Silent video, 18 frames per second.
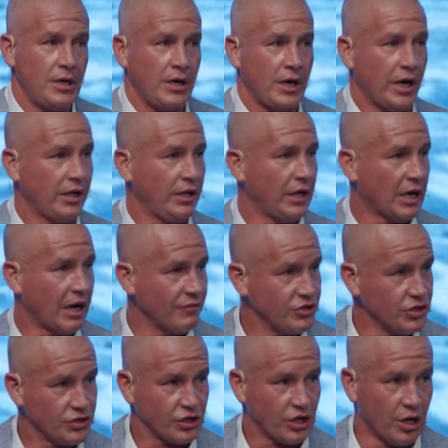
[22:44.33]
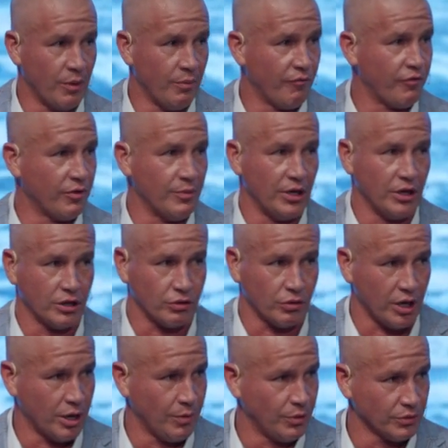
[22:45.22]
Haley and I have just come from an
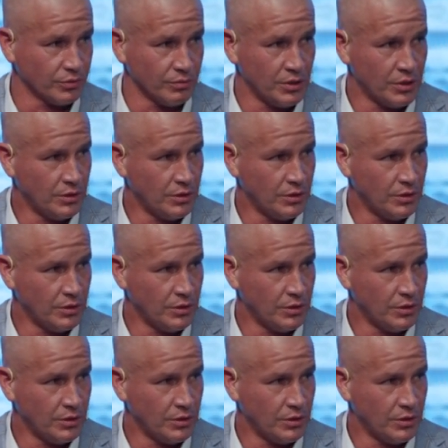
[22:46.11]
incredible